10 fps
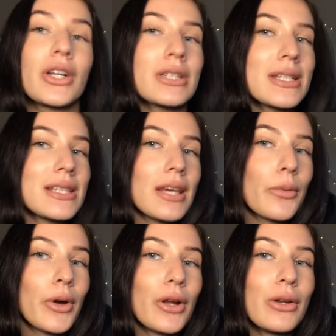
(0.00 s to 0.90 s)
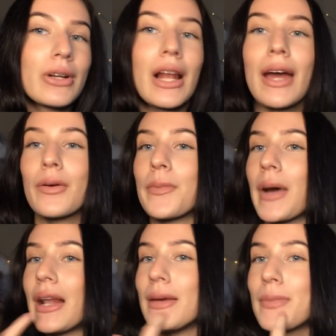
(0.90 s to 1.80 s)
to see what it looked like with my
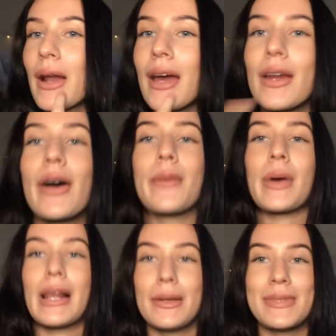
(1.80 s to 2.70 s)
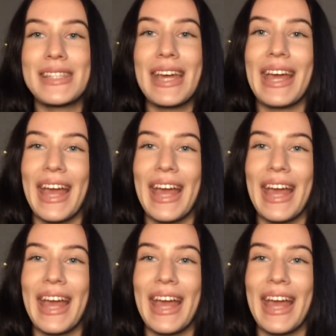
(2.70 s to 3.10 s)
lip liner and my lipstick,